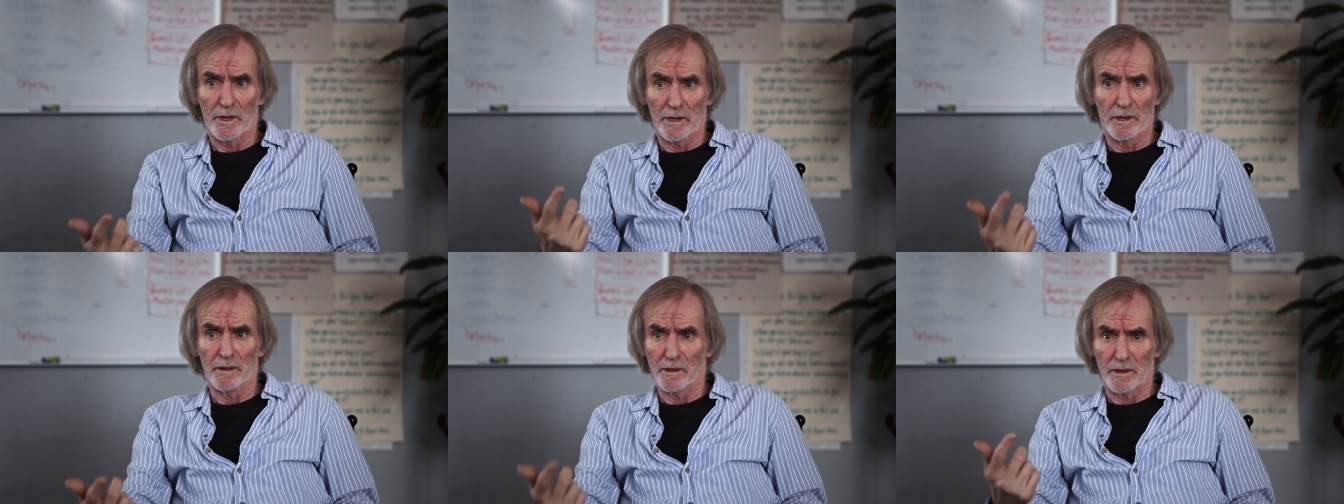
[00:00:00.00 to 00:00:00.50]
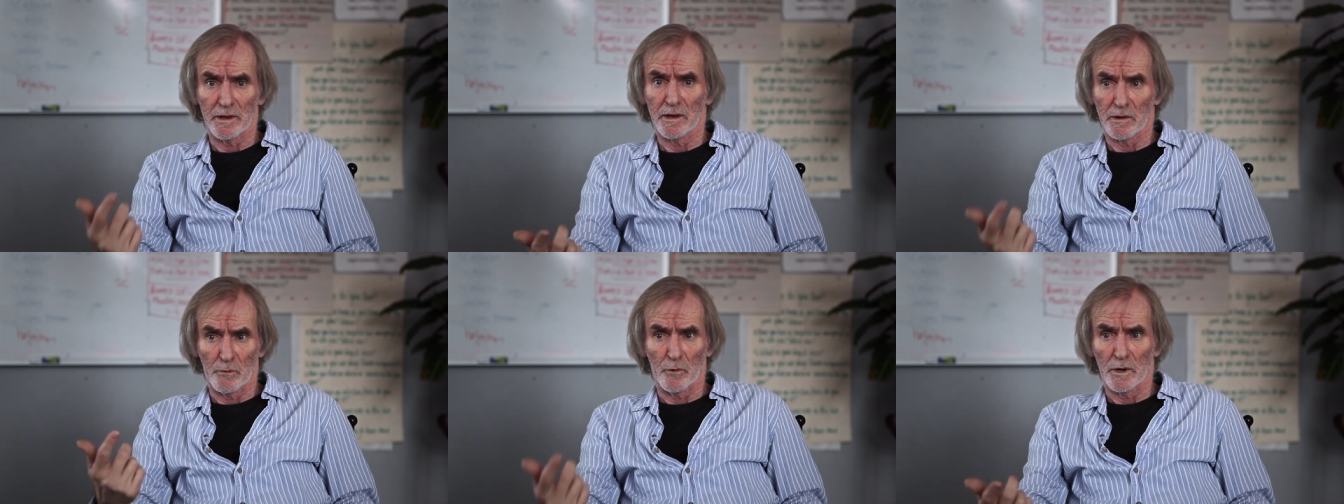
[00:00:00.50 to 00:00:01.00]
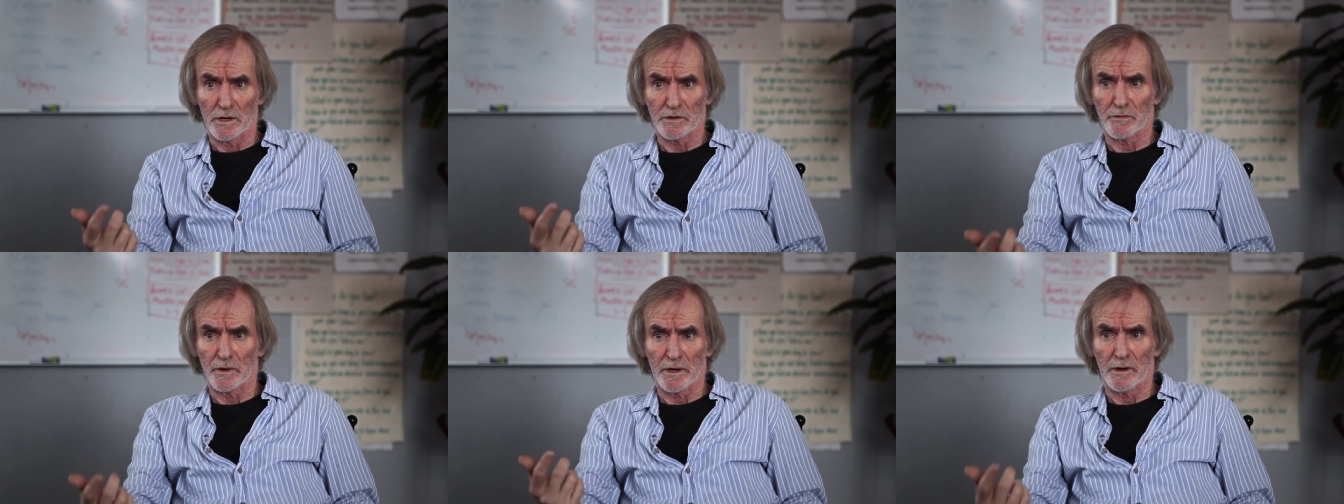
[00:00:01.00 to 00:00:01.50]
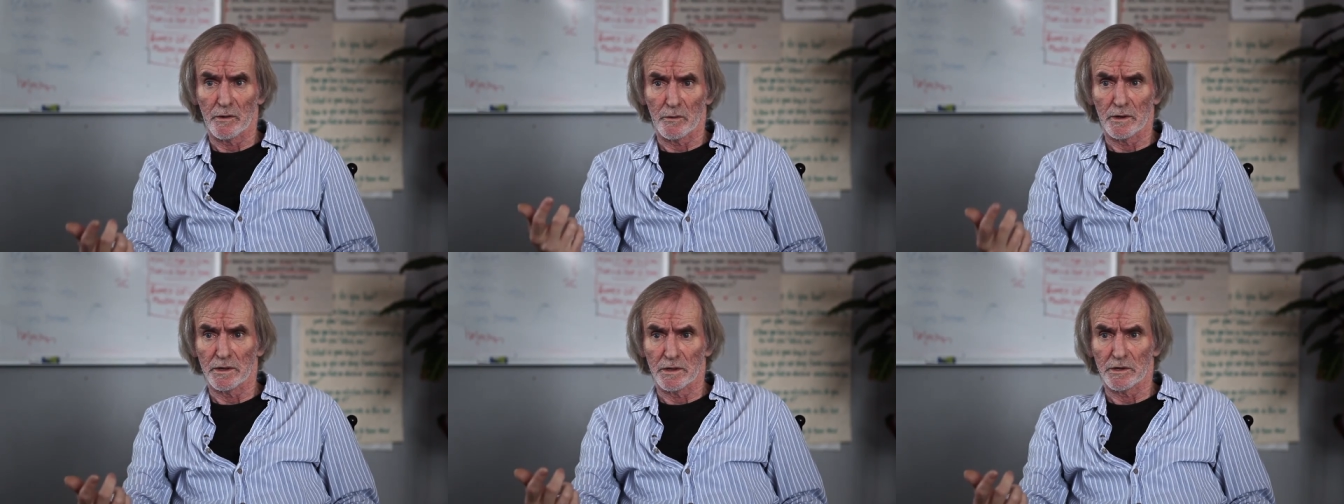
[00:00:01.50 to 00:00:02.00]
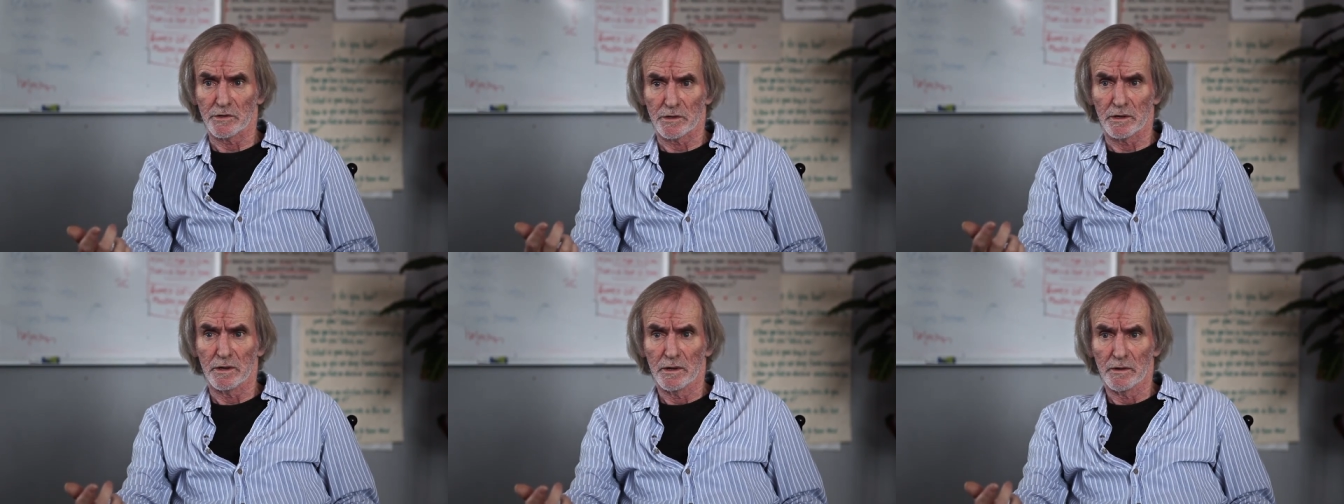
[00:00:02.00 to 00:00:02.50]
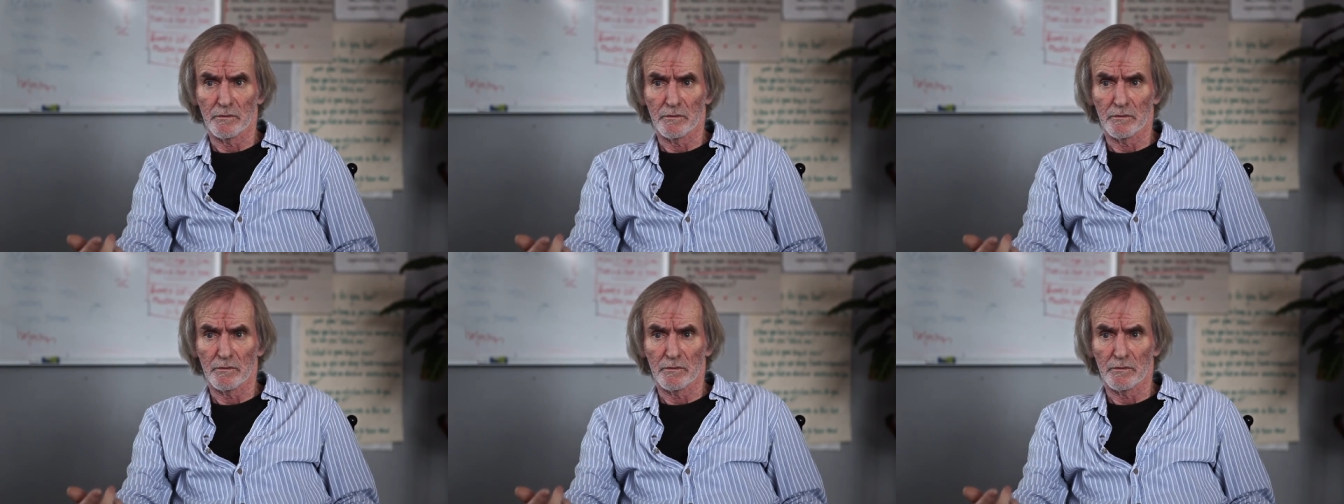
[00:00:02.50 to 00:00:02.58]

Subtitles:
way, and it works for heroin addiction.